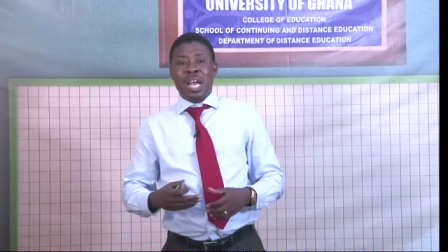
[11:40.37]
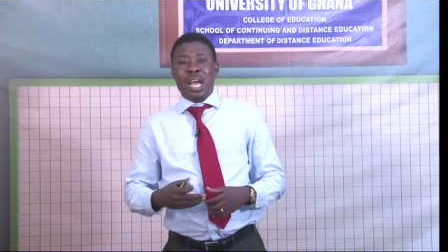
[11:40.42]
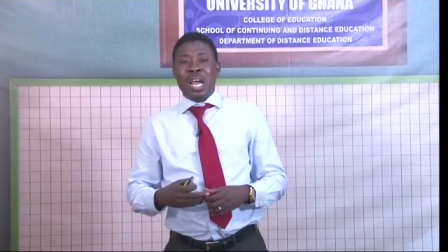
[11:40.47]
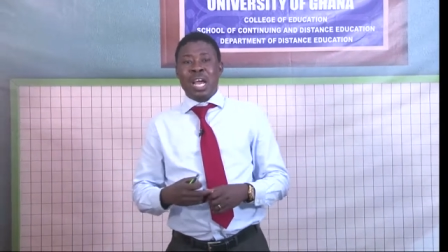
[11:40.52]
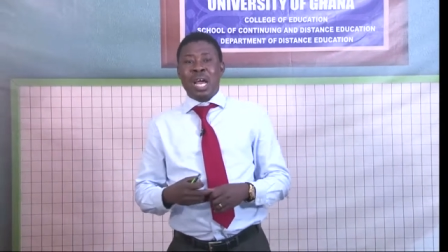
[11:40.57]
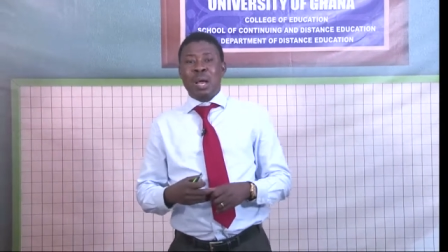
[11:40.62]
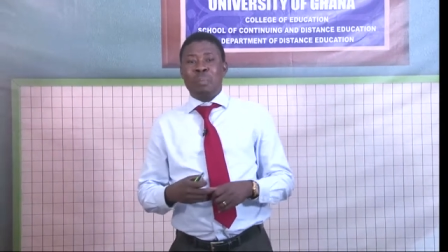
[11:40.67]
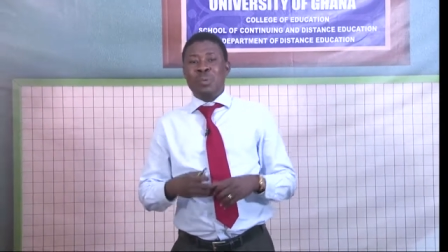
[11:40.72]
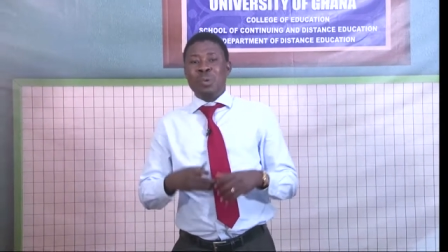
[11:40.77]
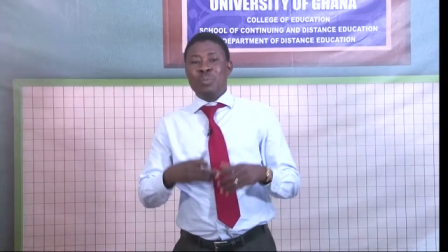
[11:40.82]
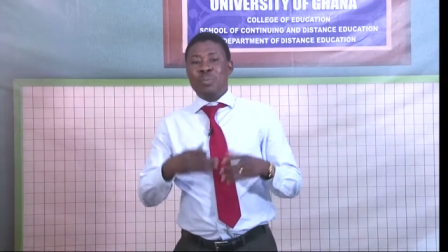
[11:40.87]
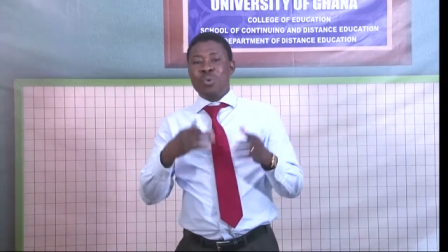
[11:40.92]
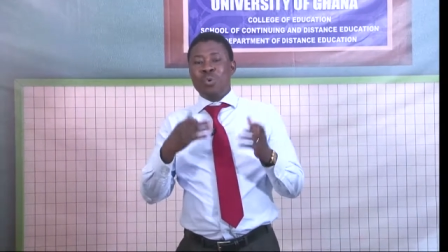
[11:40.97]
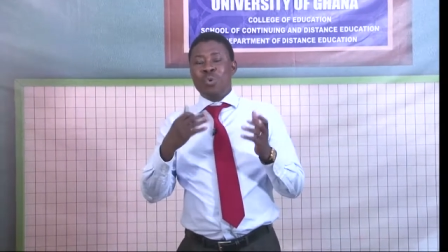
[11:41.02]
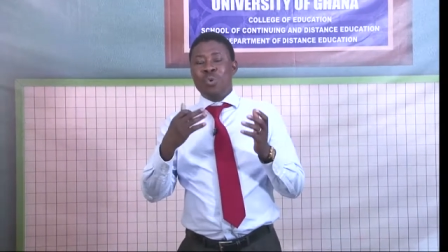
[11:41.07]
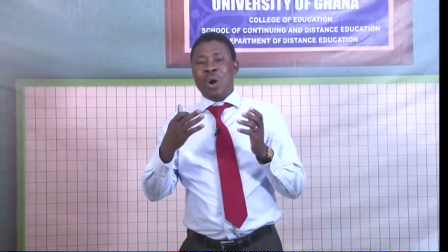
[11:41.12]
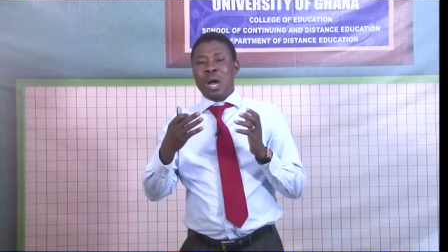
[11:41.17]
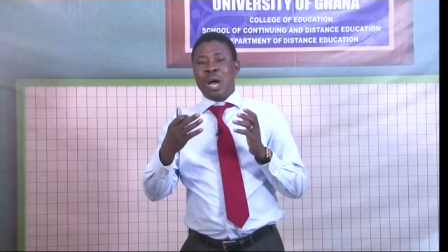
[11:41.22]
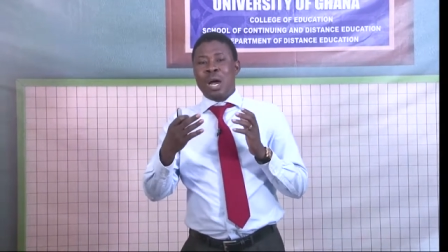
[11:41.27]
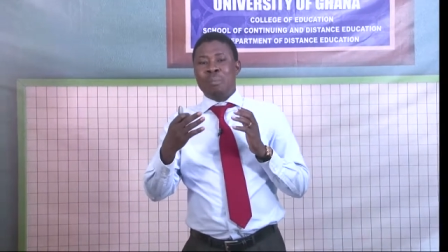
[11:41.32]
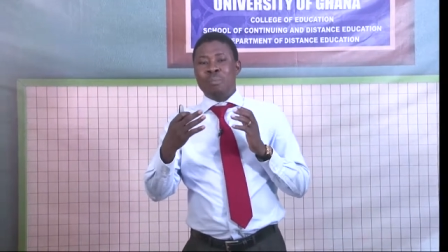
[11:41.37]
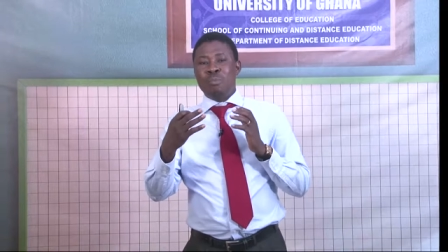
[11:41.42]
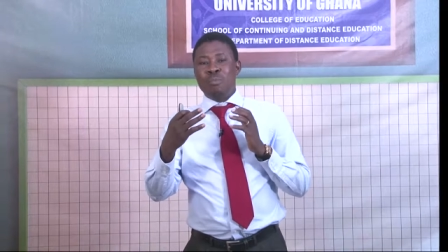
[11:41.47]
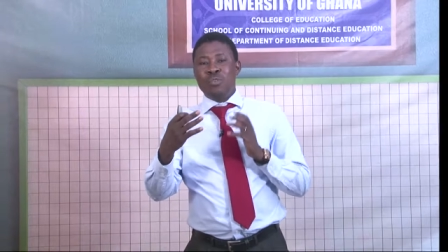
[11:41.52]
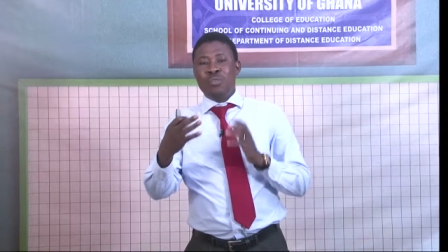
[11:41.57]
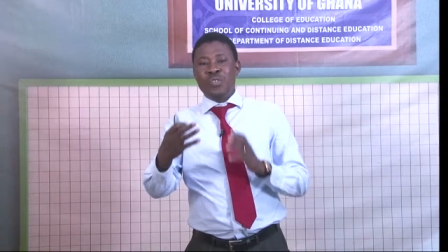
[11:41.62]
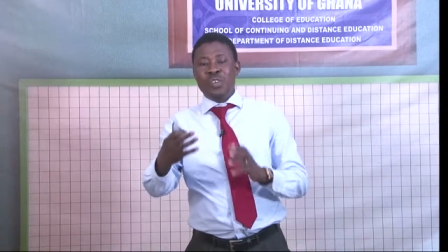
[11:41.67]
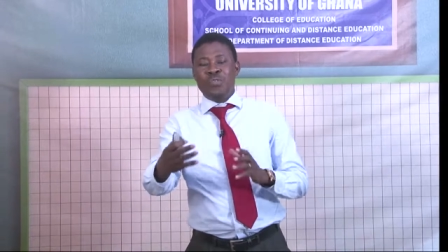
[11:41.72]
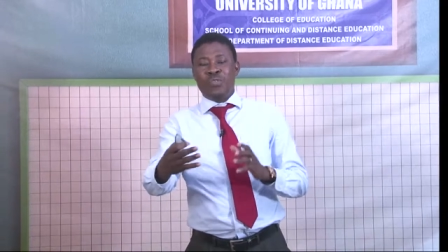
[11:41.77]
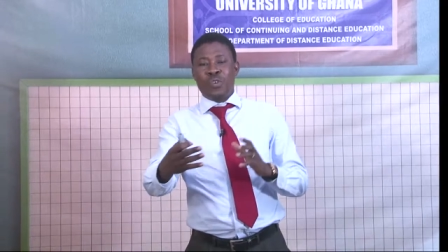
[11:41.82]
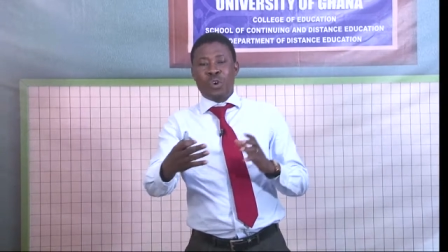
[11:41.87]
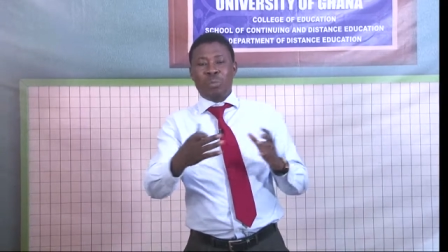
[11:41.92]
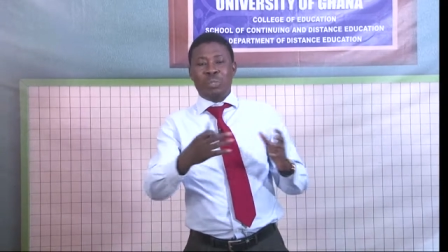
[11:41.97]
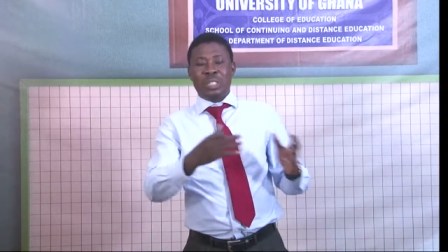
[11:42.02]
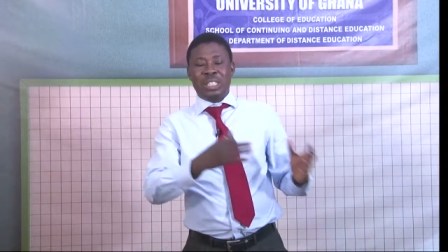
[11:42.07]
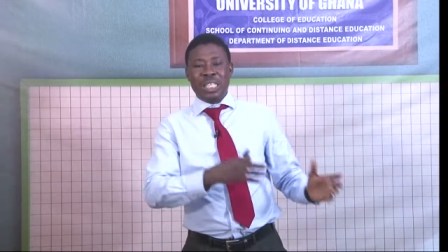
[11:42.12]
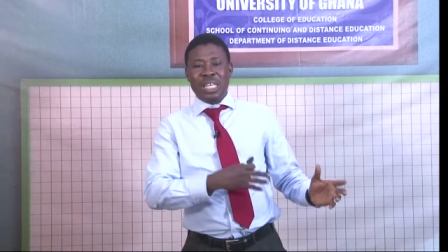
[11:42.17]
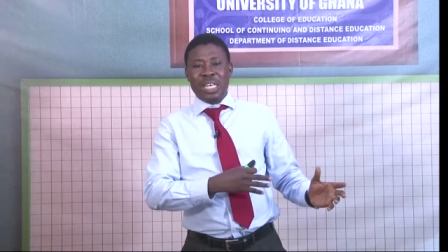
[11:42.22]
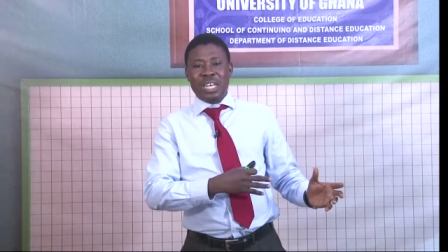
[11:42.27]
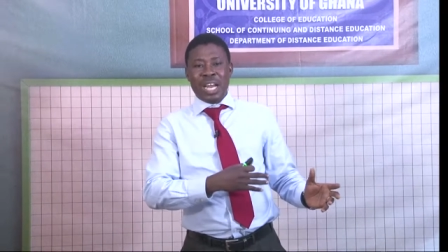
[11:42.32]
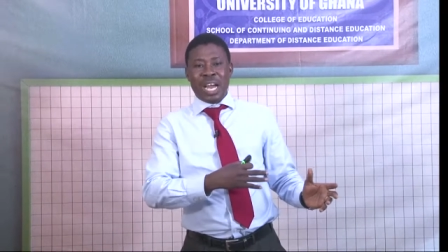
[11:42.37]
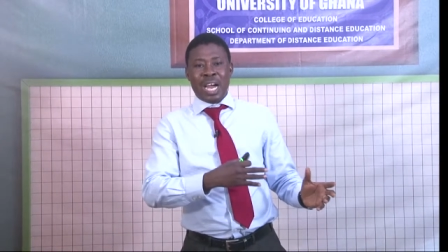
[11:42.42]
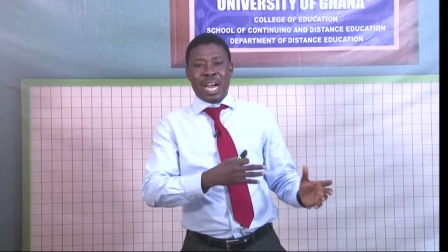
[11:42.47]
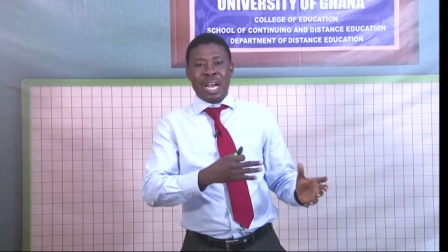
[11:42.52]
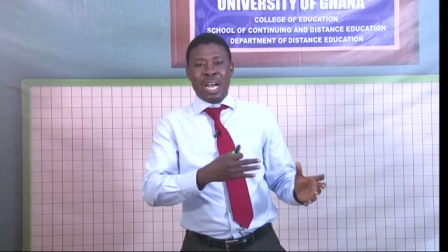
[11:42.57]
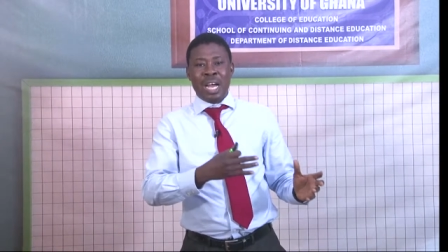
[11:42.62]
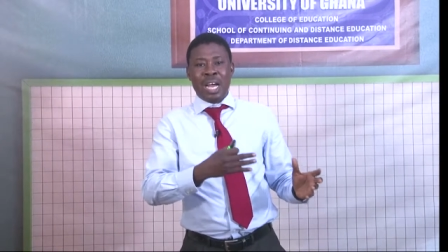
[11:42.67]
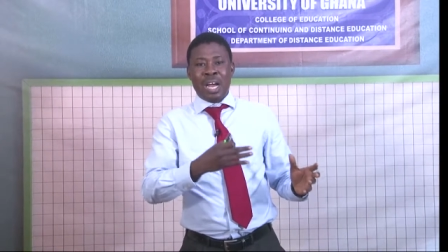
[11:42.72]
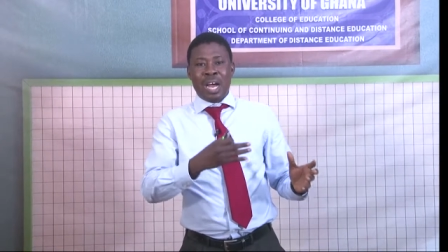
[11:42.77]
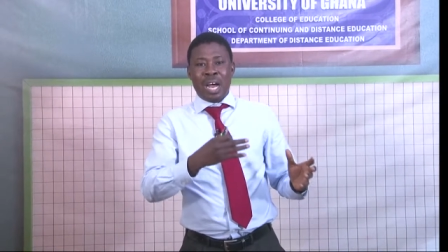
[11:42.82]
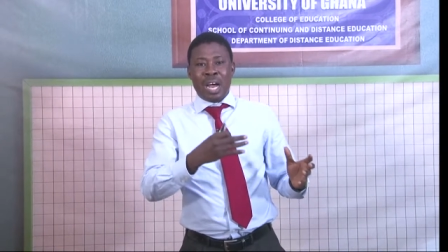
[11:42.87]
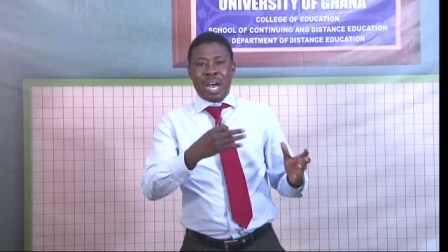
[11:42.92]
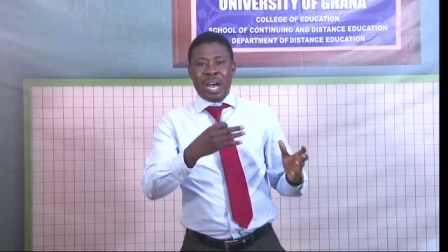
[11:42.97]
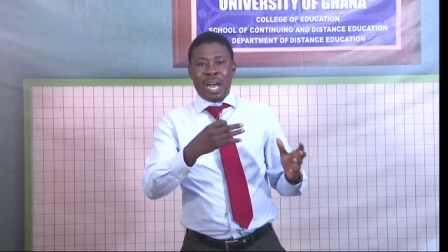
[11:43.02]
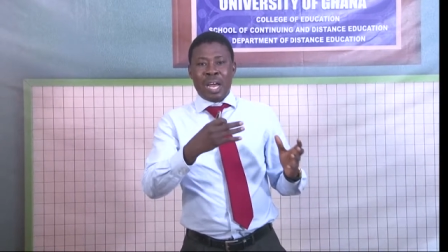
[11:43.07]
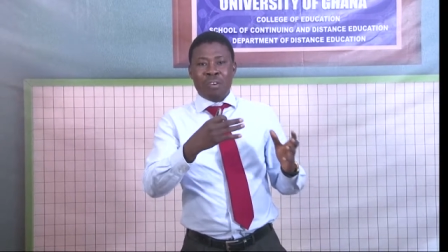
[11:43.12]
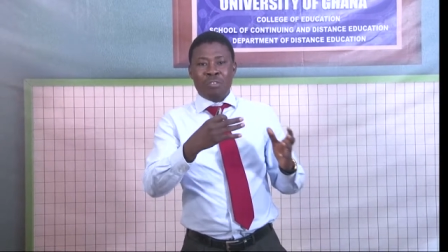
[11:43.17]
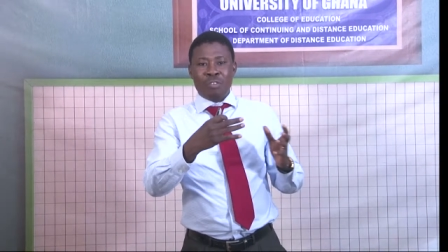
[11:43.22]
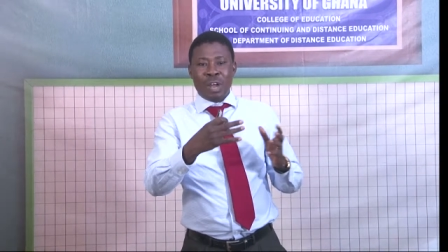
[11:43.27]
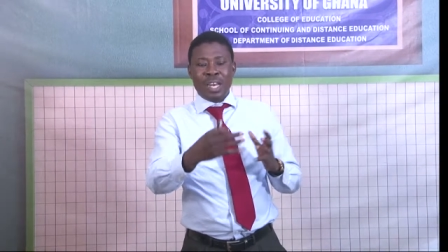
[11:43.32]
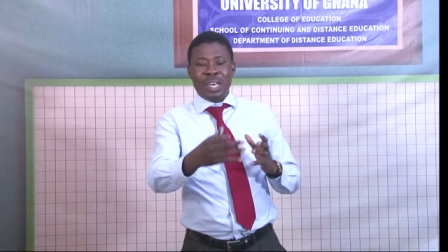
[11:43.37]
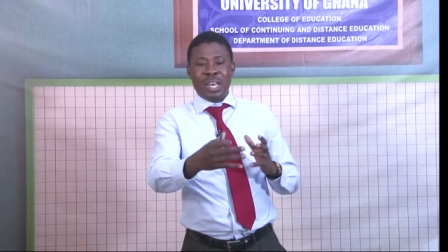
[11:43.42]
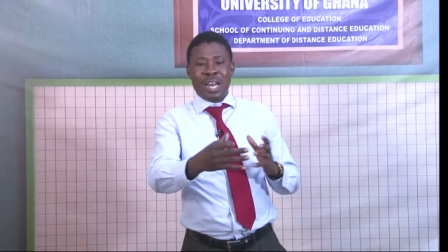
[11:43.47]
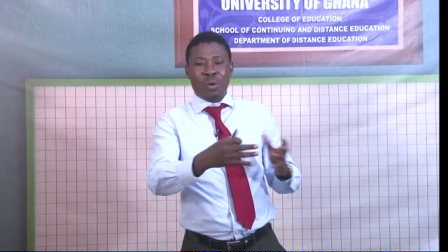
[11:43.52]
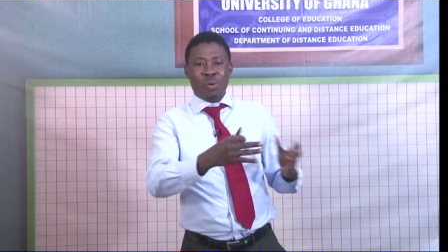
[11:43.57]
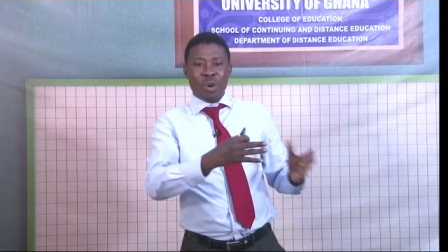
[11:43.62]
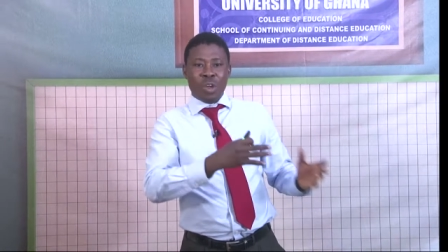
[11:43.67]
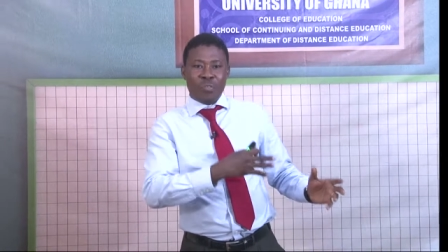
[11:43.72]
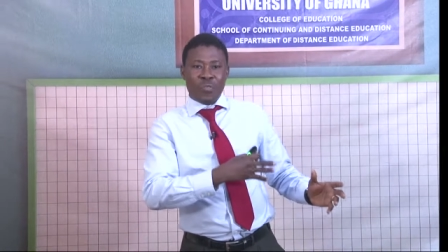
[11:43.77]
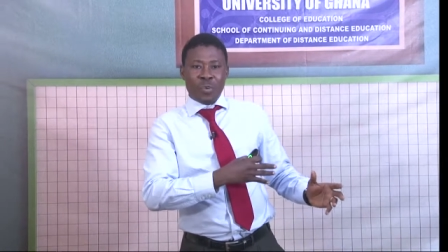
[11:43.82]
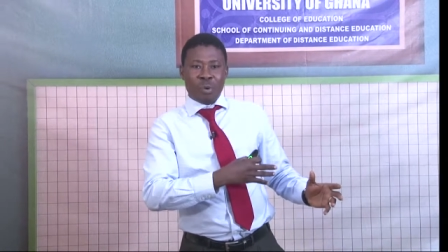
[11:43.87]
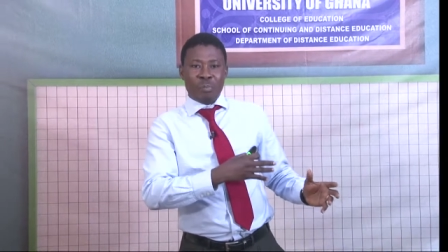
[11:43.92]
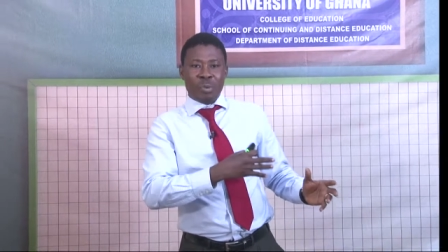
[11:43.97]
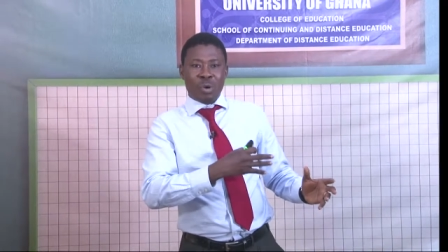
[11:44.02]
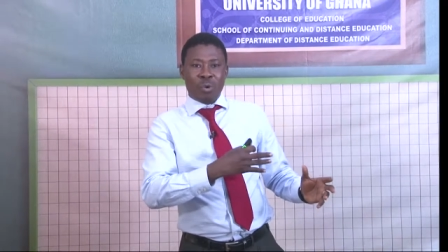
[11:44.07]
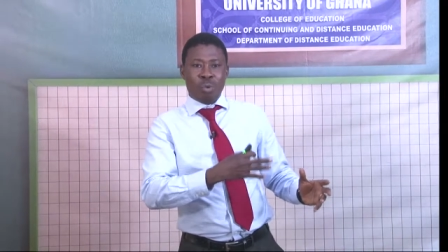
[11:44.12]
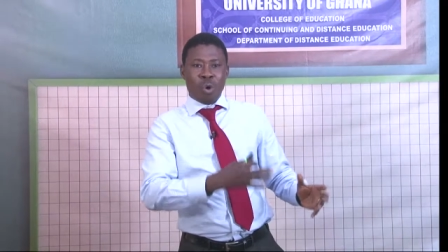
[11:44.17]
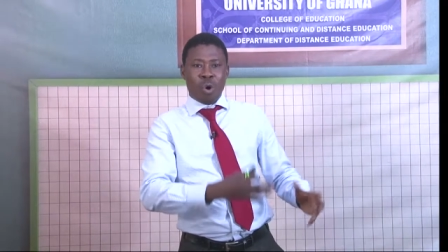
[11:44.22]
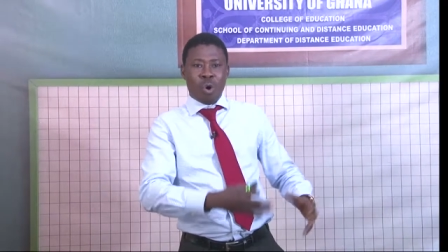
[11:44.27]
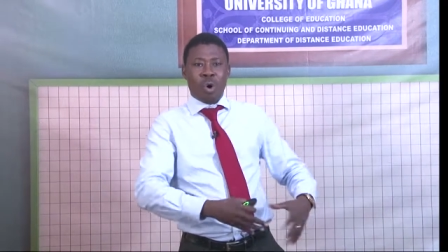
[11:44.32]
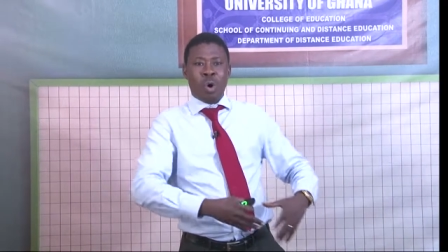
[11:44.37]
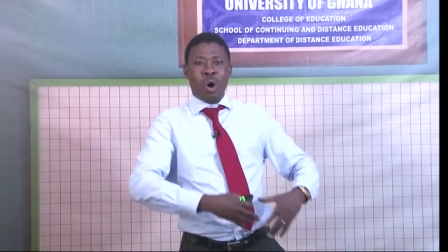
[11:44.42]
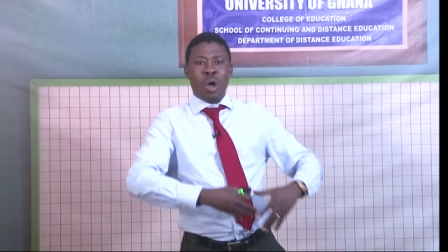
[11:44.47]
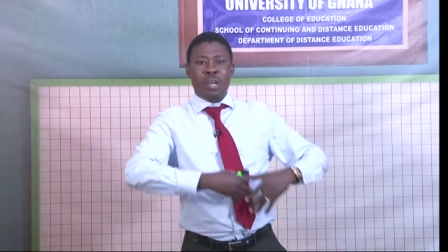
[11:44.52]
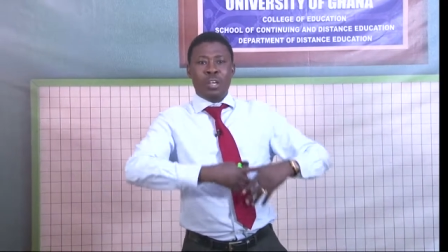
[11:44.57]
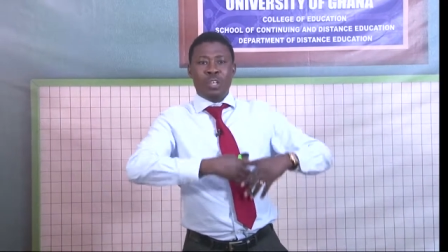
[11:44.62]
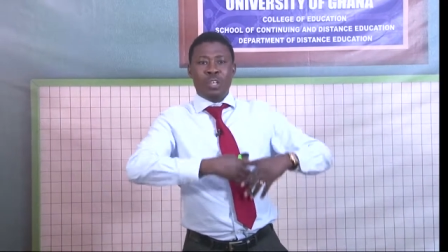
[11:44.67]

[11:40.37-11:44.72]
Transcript: uh, people who are moving from Syria uh, and running away from the war.